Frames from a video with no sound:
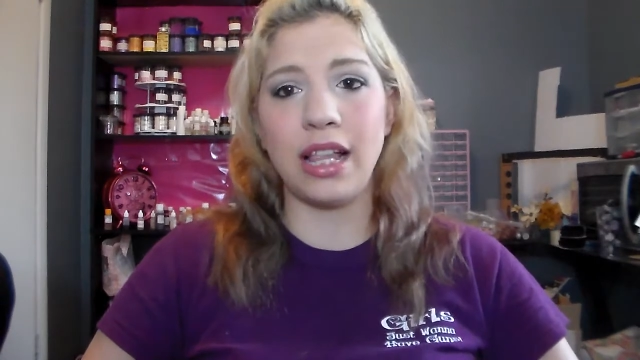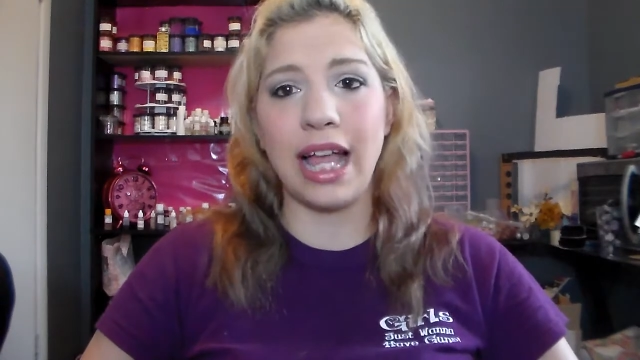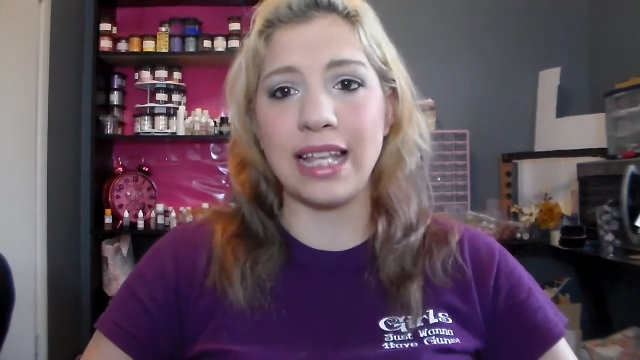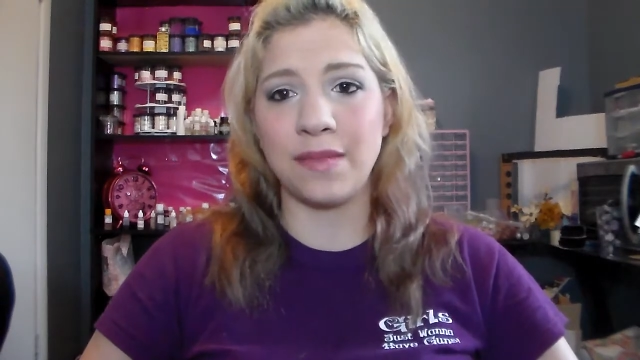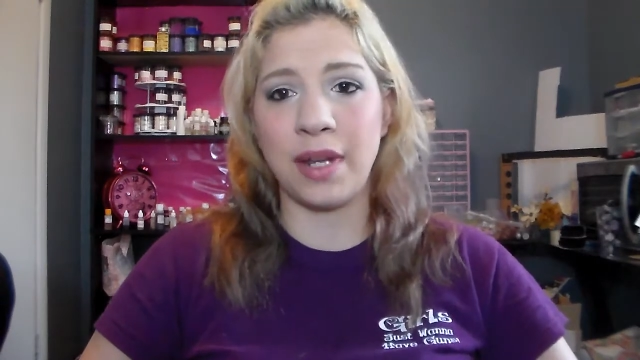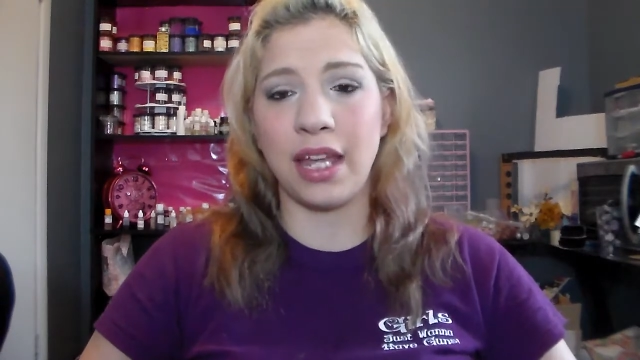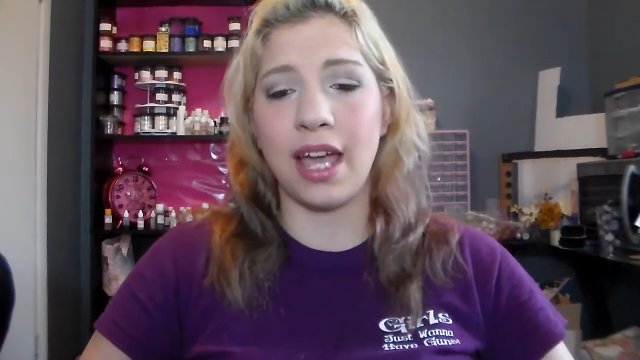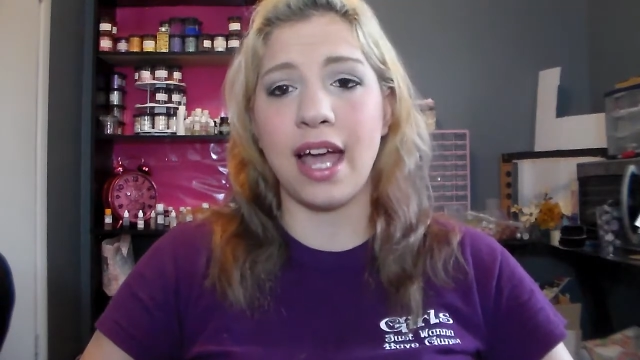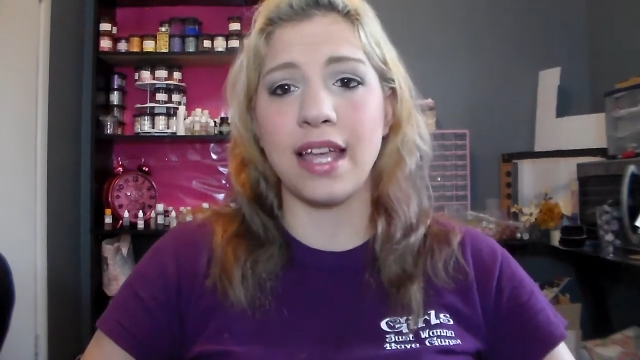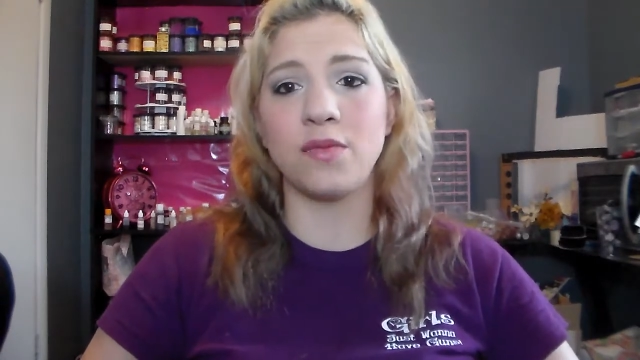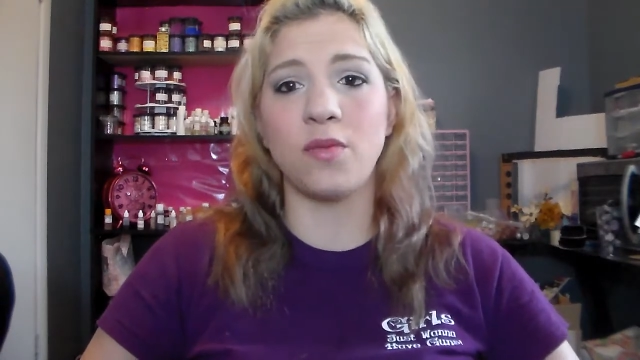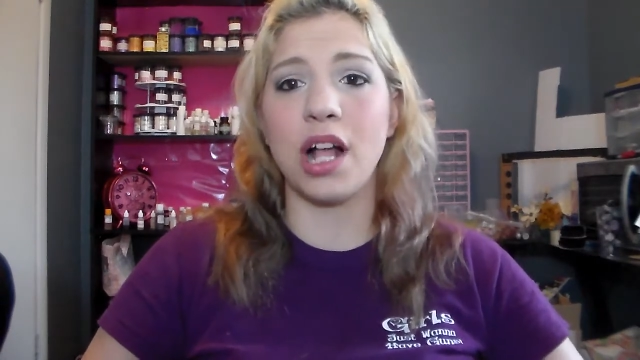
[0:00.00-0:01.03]
till the last minute,
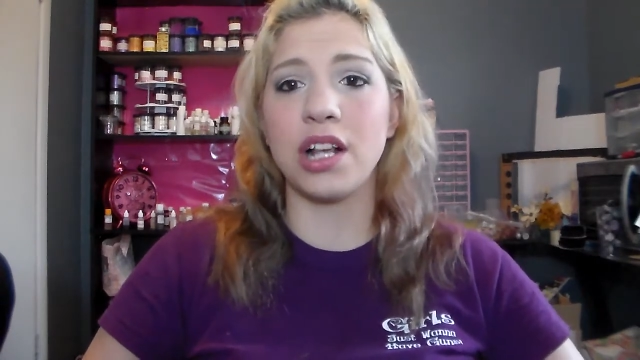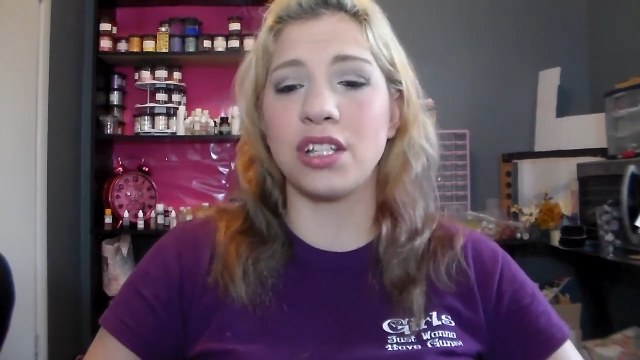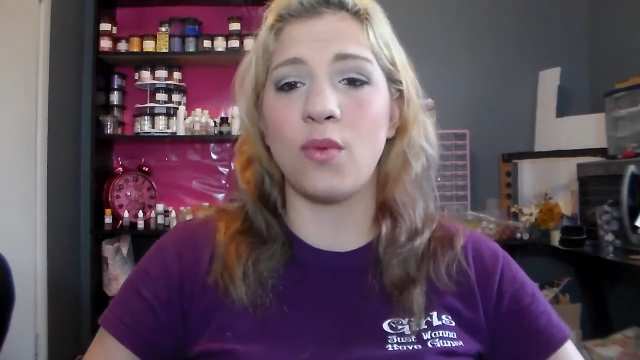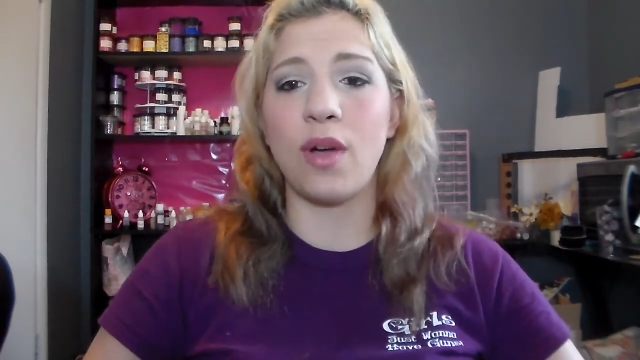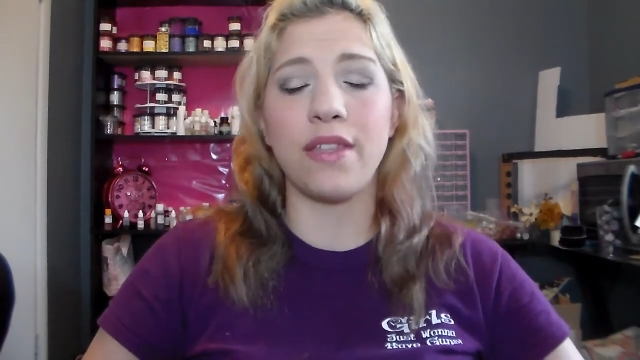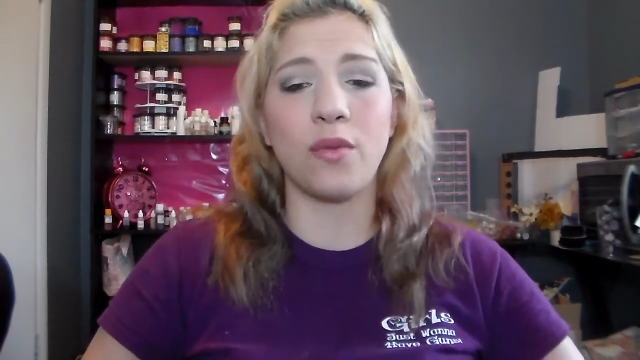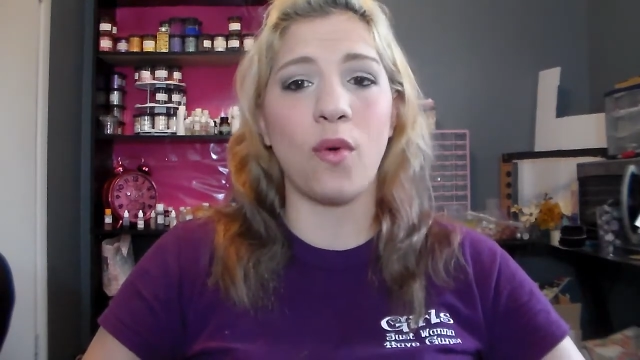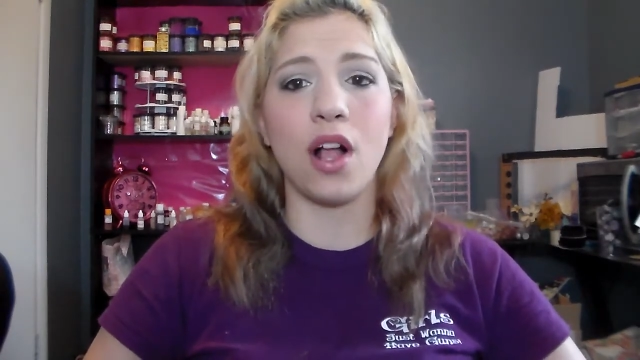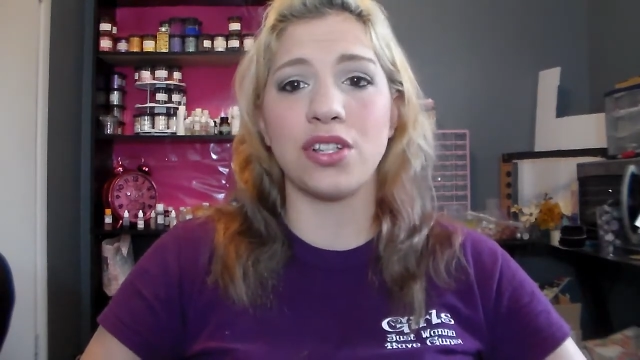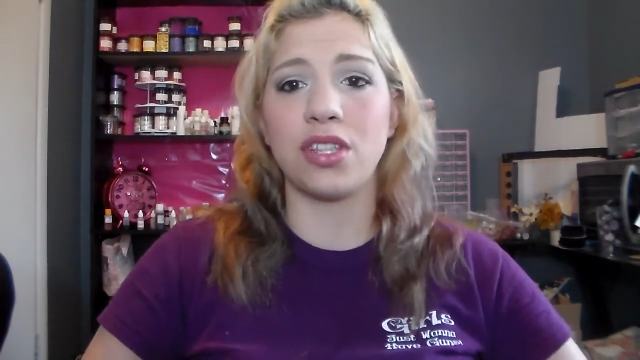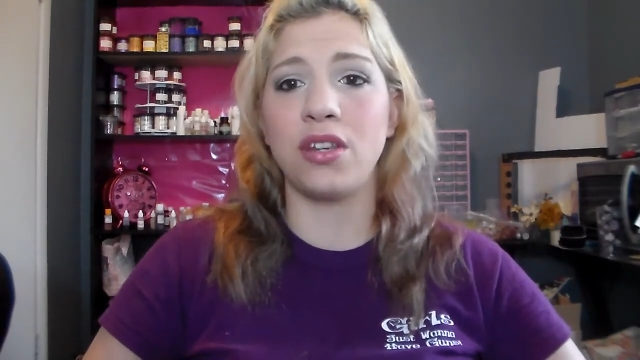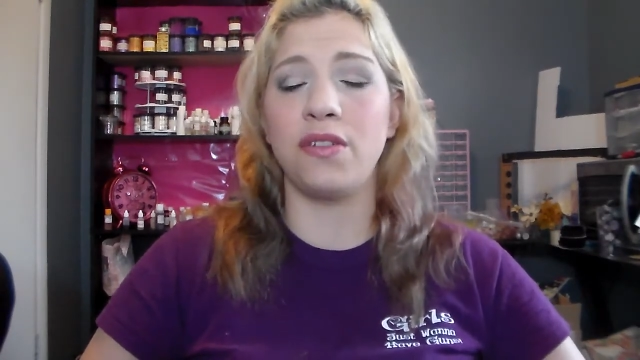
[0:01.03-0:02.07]
guys. Watch the weather,
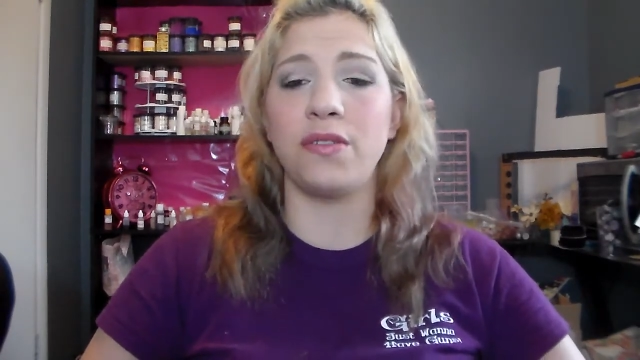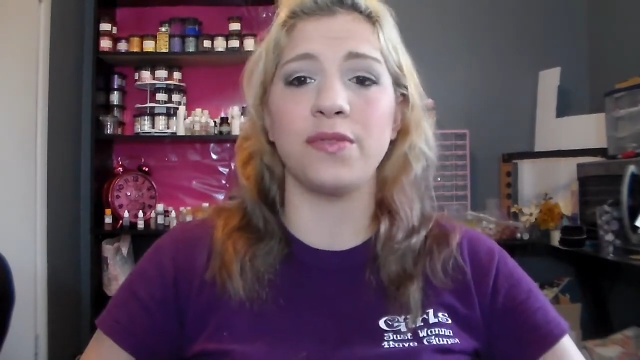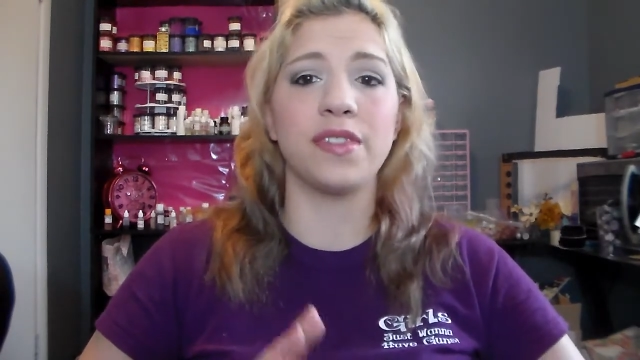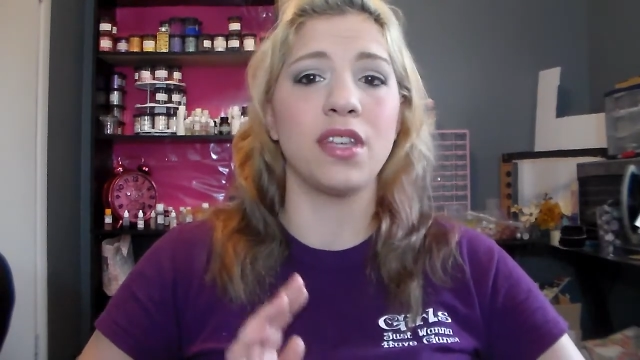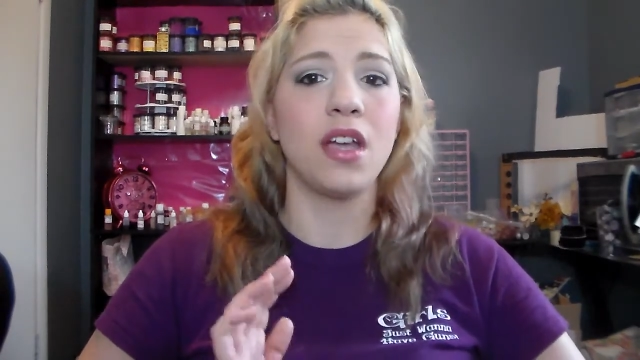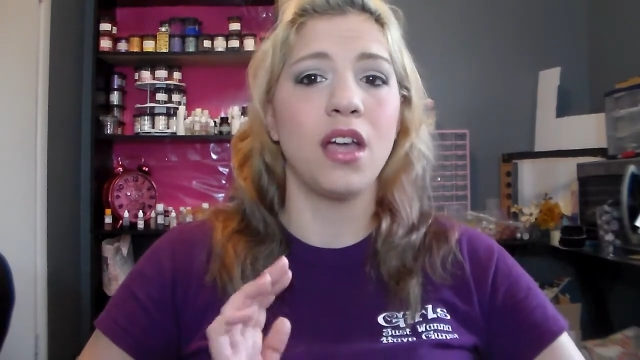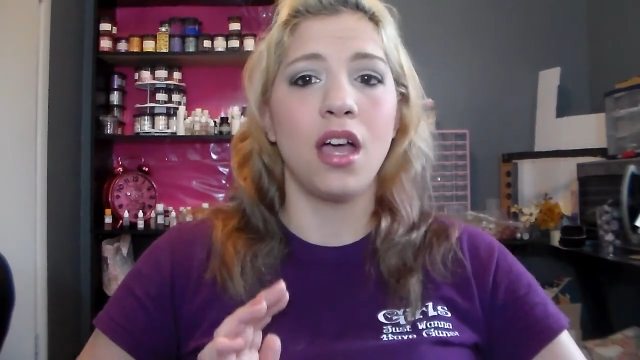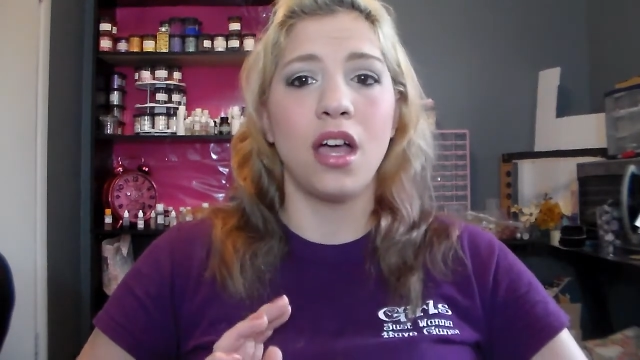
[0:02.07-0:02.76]
watch the news.